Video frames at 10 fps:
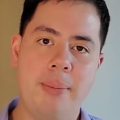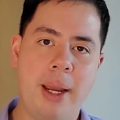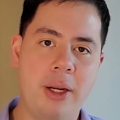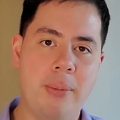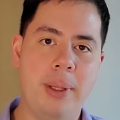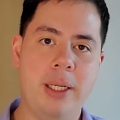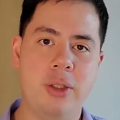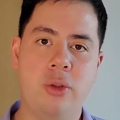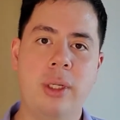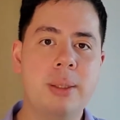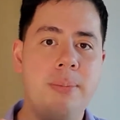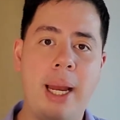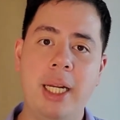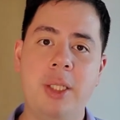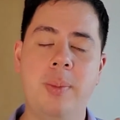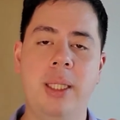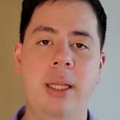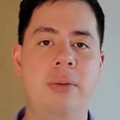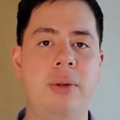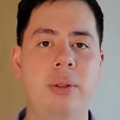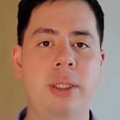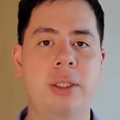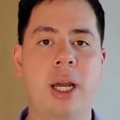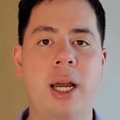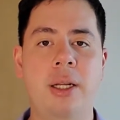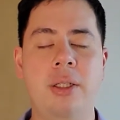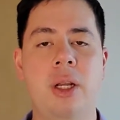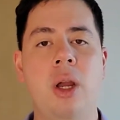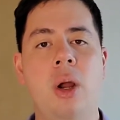may not be a strict management level in charge,